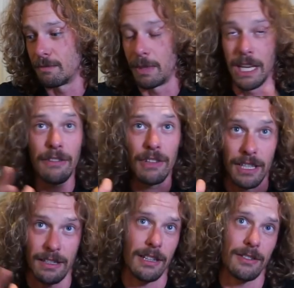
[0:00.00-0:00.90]
believe in
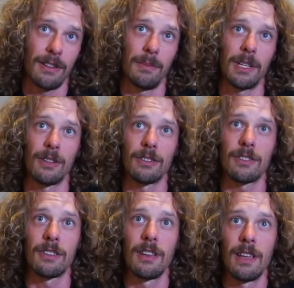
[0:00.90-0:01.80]
it, actually,
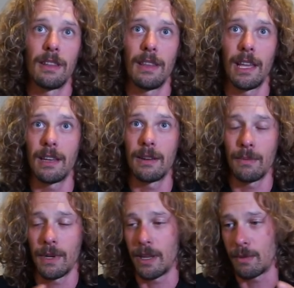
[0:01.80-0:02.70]
because
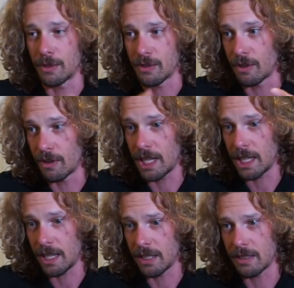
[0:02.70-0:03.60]
then when I was
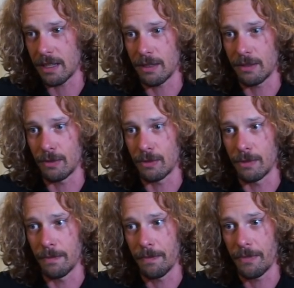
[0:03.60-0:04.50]
growing, I started
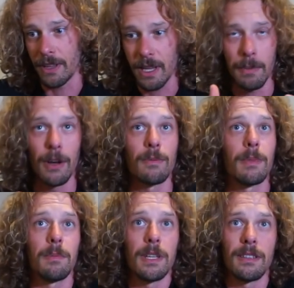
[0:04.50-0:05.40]
to think about
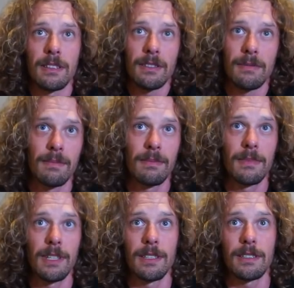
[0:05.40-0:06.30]
maybe
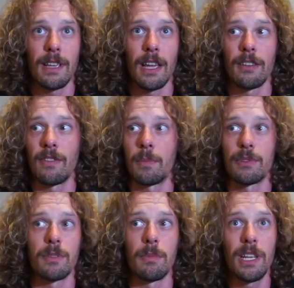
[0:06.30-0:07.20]
it's kind of a
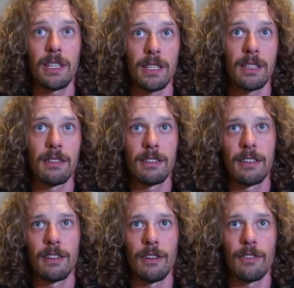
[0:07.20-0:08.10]
possibility
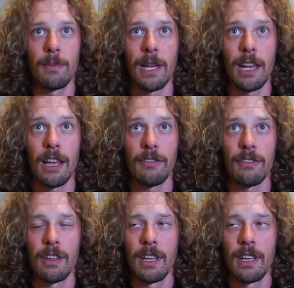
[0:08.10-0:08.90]
of my life.